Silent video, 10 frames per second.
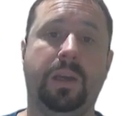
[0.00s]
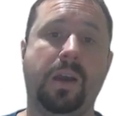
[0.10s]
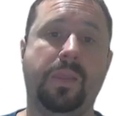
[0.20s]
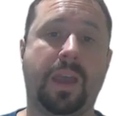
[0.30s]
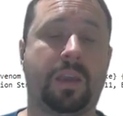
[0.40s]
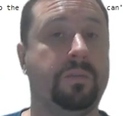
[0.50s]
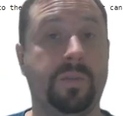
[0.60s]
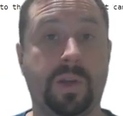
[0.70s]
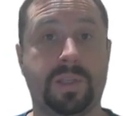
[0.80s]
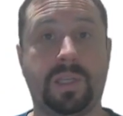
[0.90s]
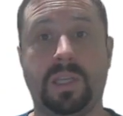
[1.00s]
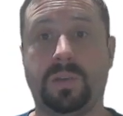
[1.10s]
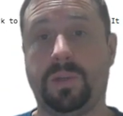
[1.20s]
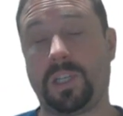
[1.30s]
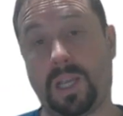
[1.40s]
And that converts it into
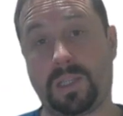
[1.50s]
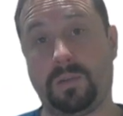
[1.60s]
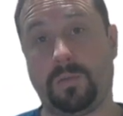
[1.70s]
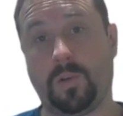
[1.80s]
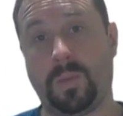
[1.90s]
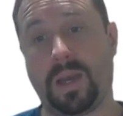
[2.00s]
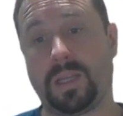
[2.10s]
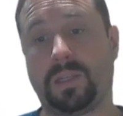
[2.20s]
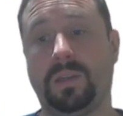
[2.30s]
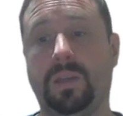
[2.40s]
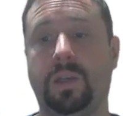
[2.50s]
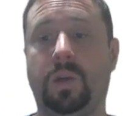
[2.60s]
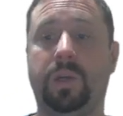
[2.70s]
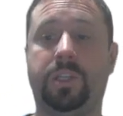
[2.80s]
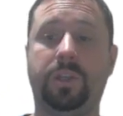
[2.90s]
a JSON format,
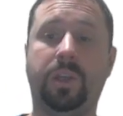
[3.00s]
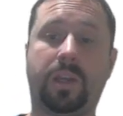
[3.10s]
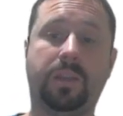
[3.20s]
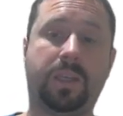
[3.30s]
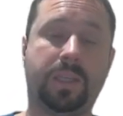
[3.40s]
which you can then